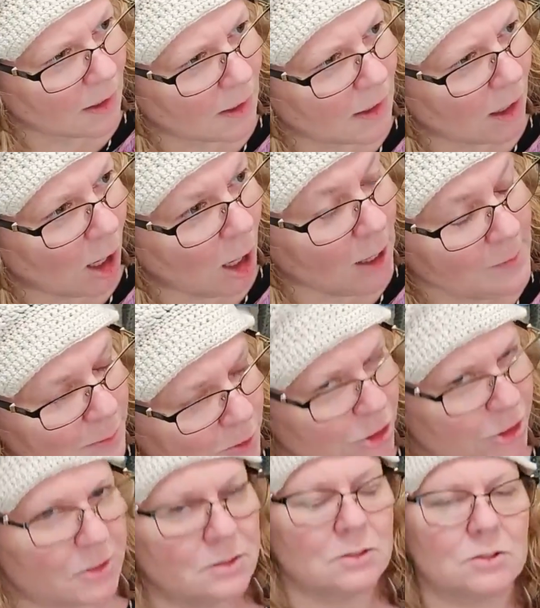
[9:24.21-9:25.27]

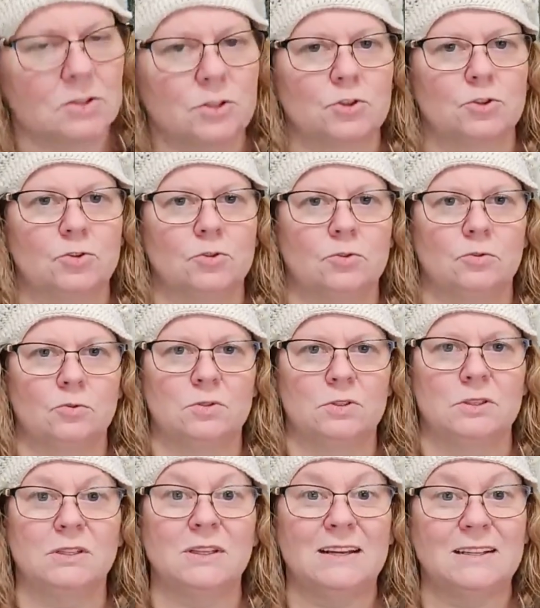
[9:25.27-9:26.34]
options to
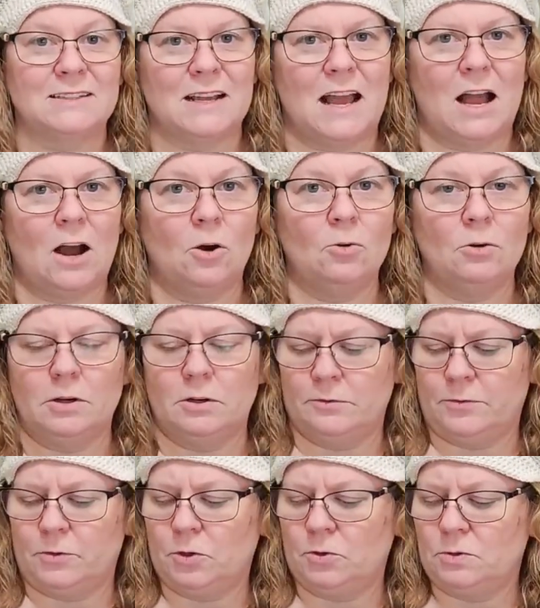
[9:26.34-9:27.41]
select out
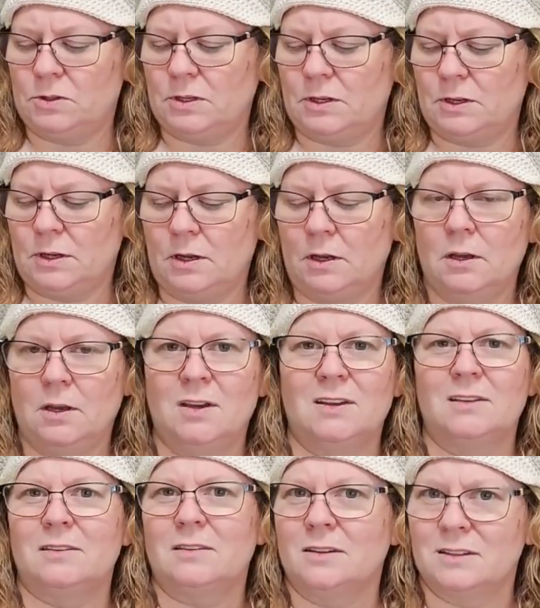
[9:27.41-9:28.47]
of using
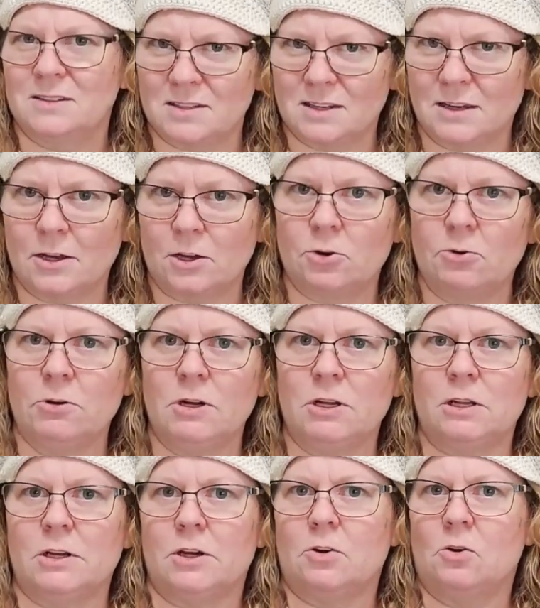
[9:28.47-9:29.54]
things like
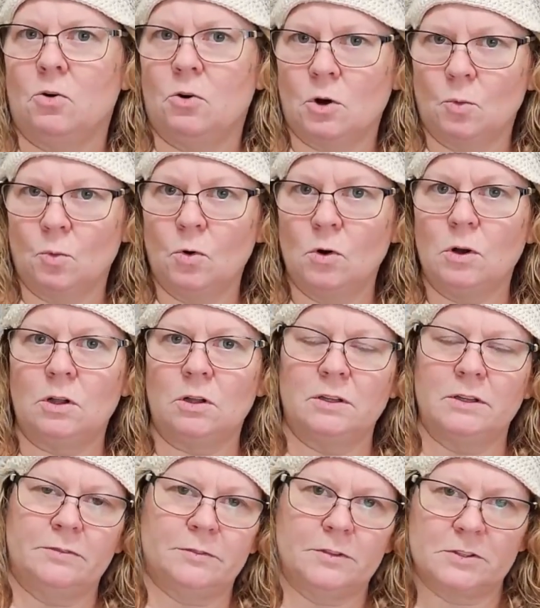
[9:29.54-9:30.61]
acrylic or wool
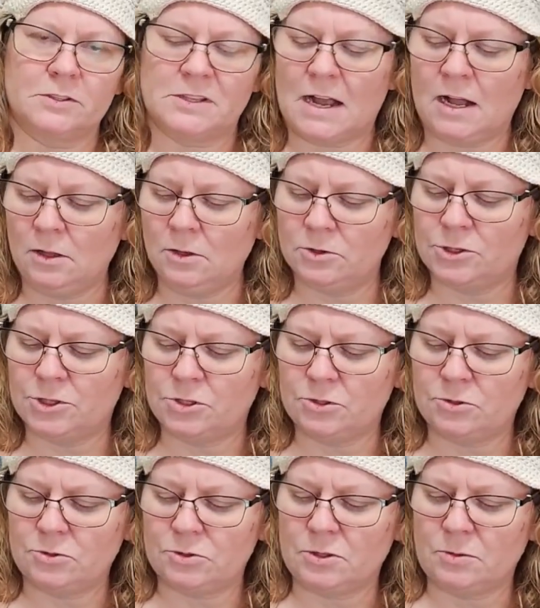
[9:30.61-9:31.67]
if there's
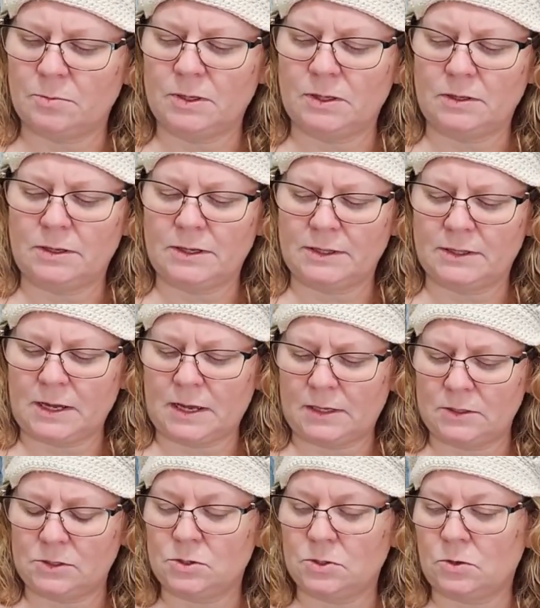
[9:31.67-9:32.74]
allergies or something like
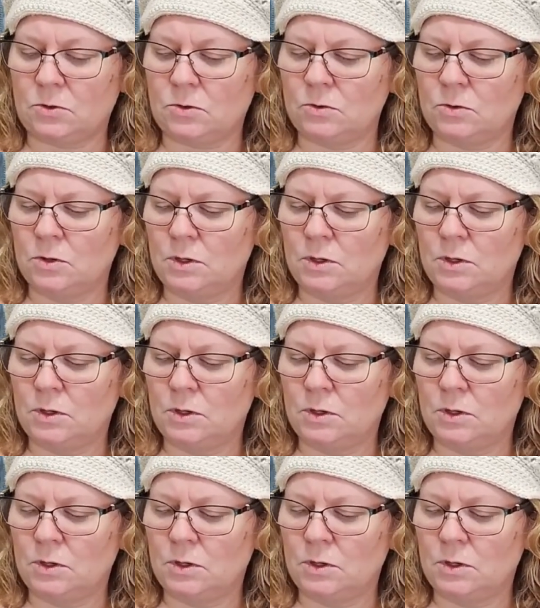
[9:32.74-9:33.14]
that. So